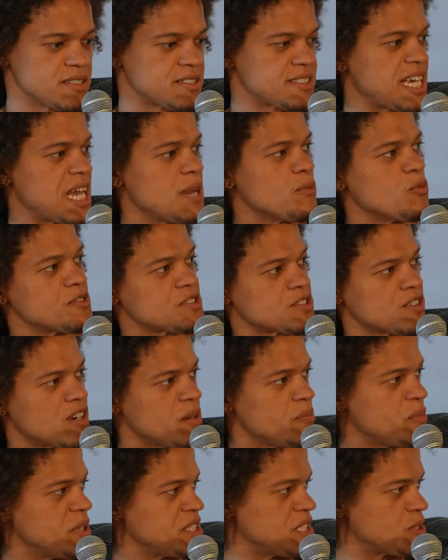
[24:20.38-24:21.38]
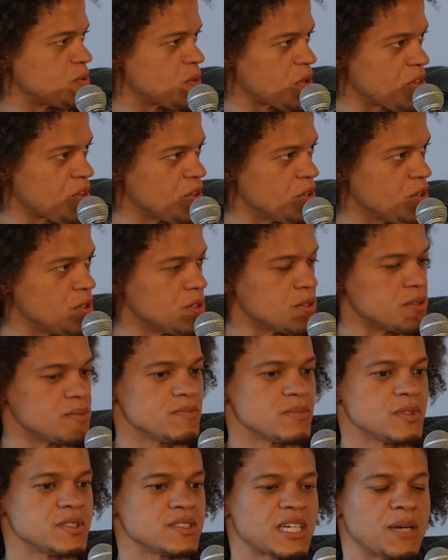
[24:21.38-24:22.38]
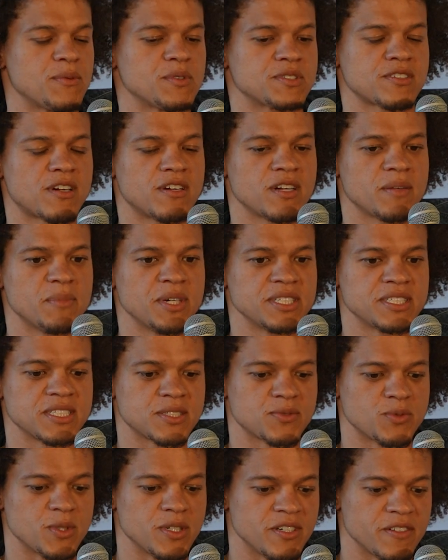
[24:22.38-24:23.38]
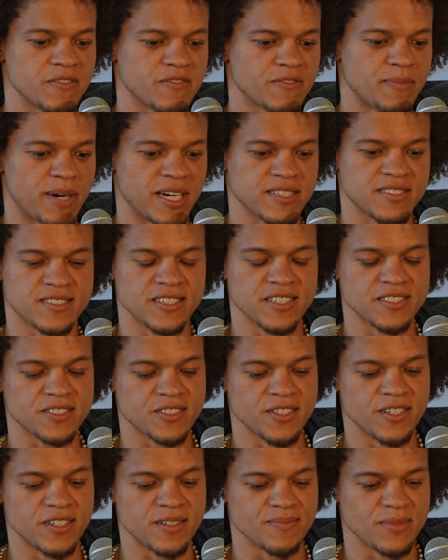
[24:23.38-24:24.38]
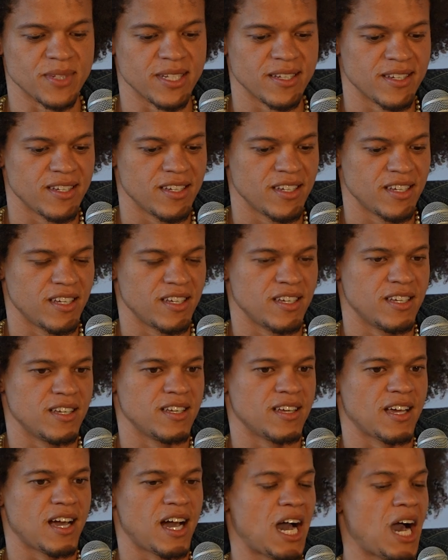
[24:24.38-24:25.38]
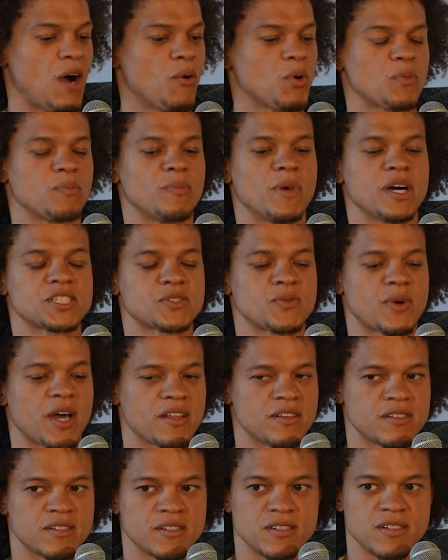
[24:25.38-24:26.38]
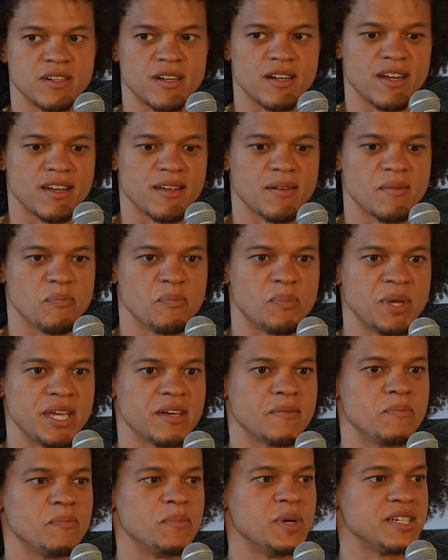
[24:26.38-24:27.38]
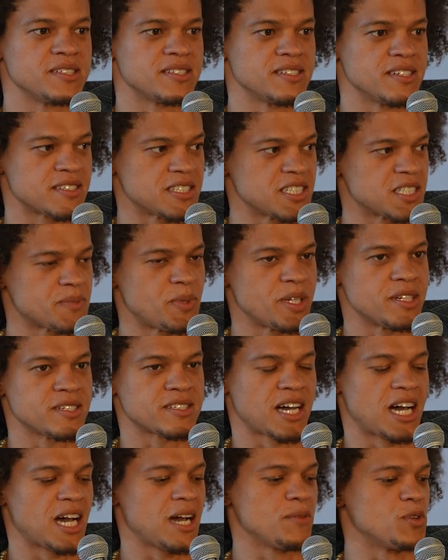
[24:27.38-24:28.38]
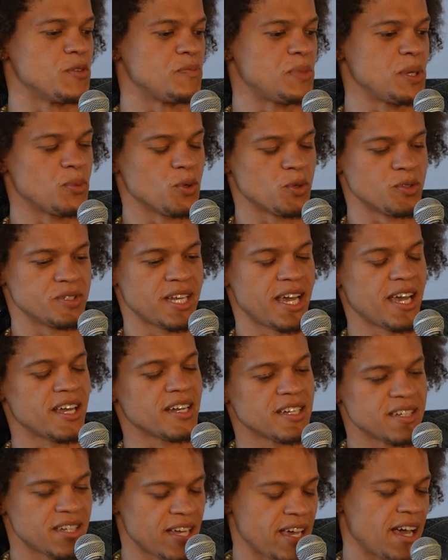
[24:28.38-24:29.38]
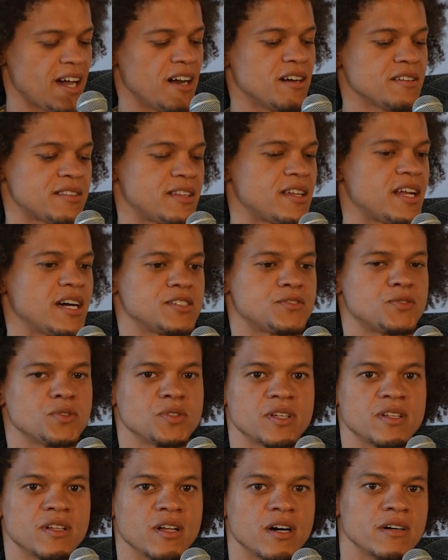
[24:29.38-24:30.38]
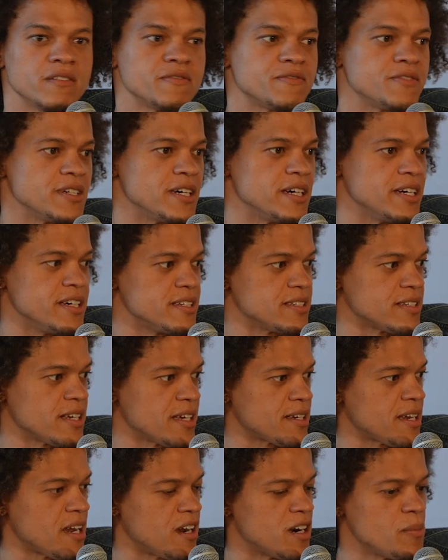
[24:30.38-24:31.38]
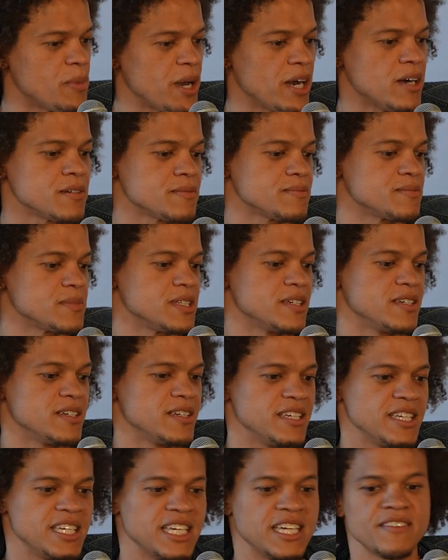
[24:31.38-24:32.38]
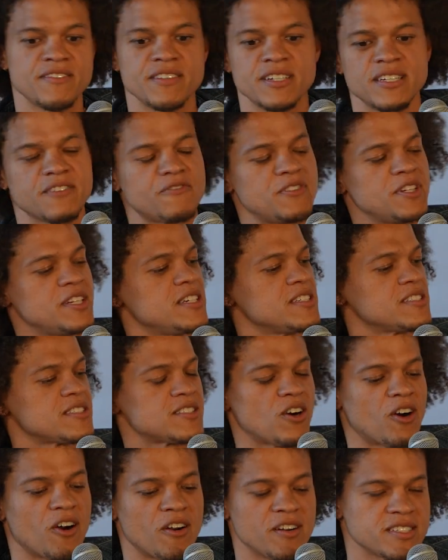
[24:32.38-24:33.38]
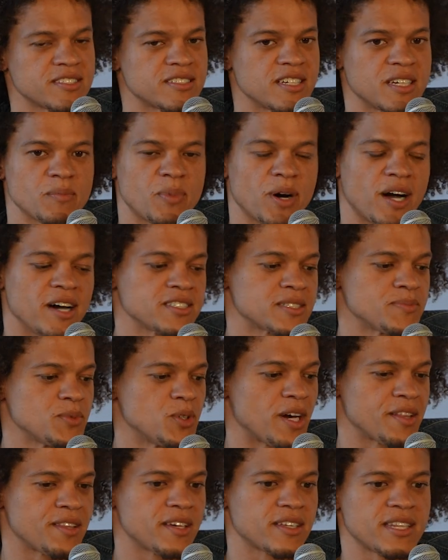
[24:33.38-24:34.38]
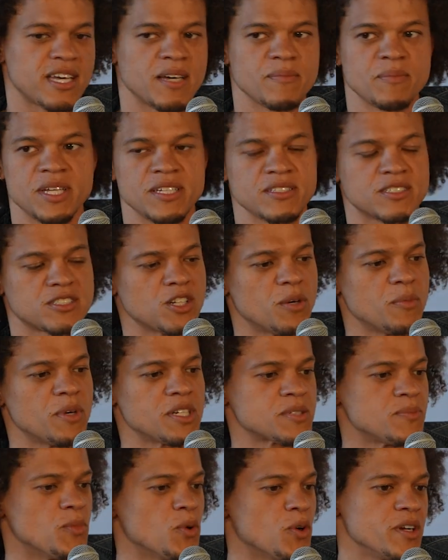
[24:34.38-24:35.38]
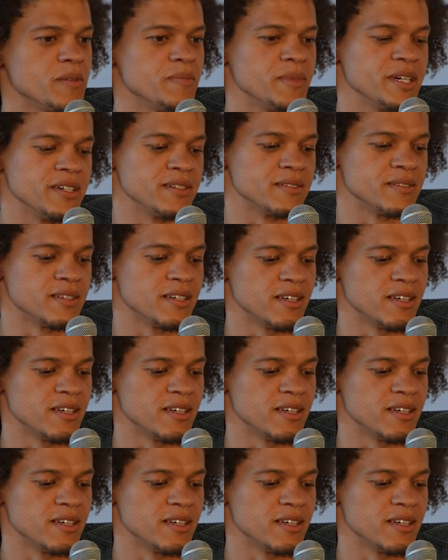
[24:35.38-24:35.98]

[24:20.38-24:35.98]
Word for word: same with starting a business with you, same with starting a business with my sister, I would much rather be in business and spend time with people day in and day out that I truly love and, care about. Even if it is the hardest thing possible, I think that means so much more to me.